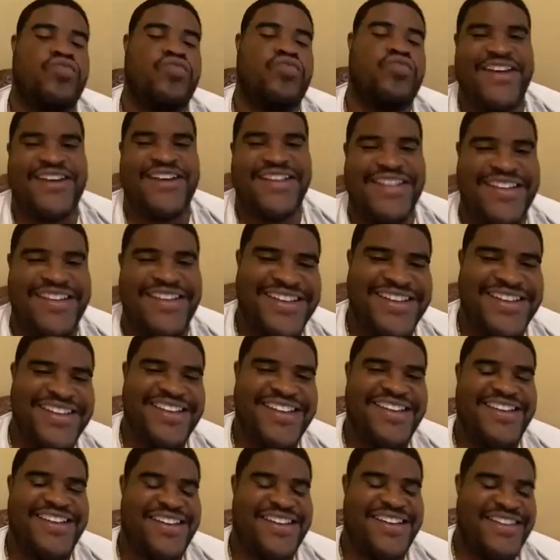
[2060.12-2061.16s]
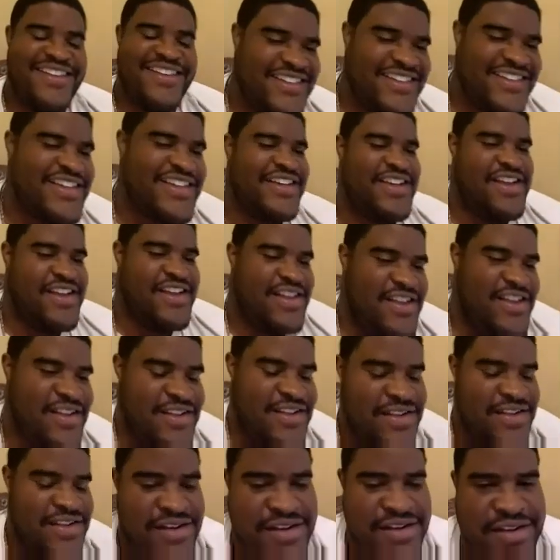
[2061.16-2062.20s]
able to get the handoff, hit the
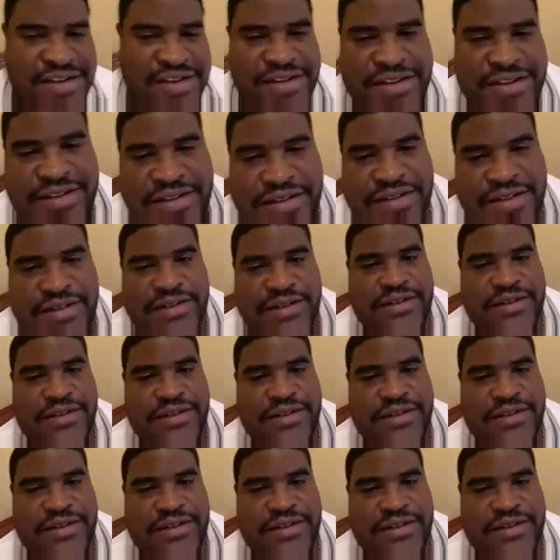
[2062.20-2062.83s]
hole, and just take